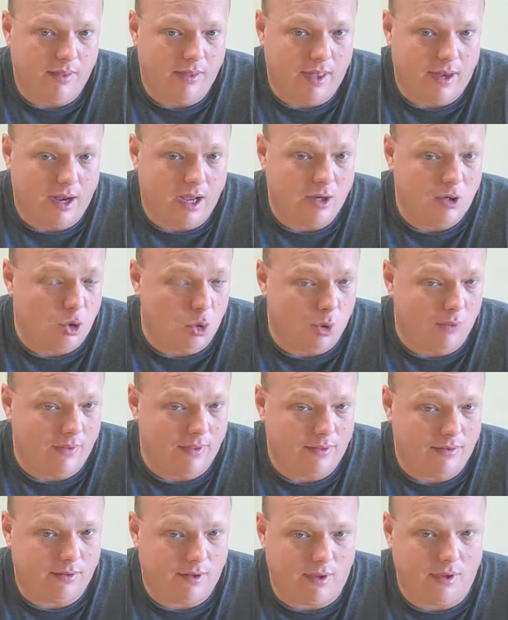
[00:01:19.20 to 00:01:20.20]
that I knew of
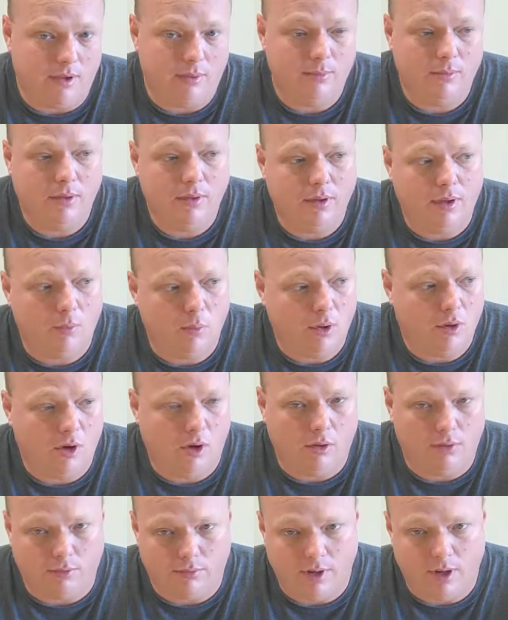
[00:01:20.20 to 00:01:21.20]
at the time, and we
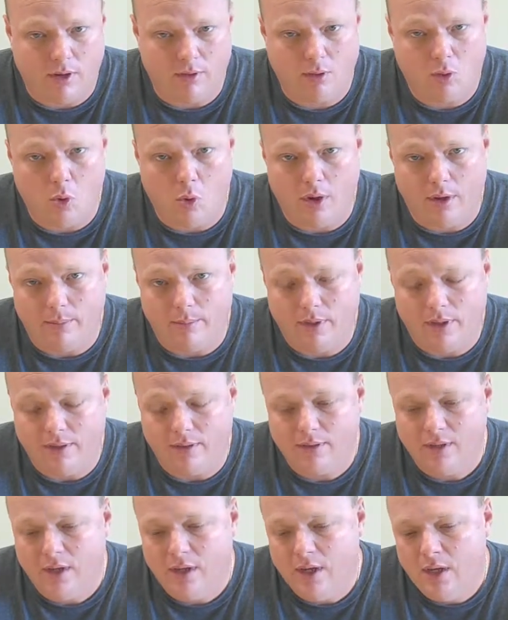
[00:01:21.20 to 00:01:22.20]
called around quite a
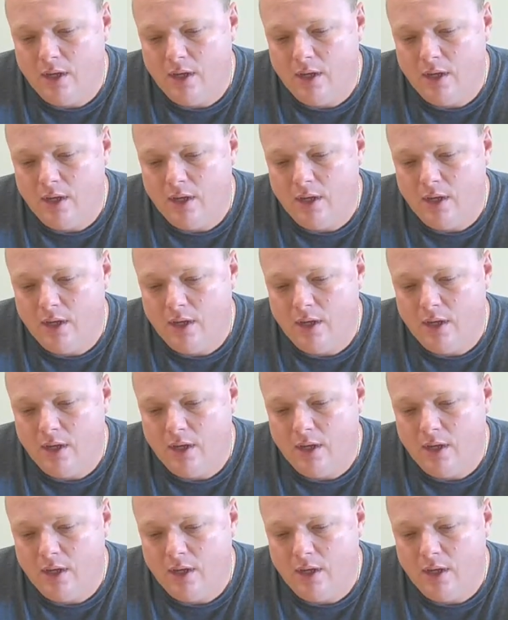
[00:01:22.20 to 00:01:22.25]
bit,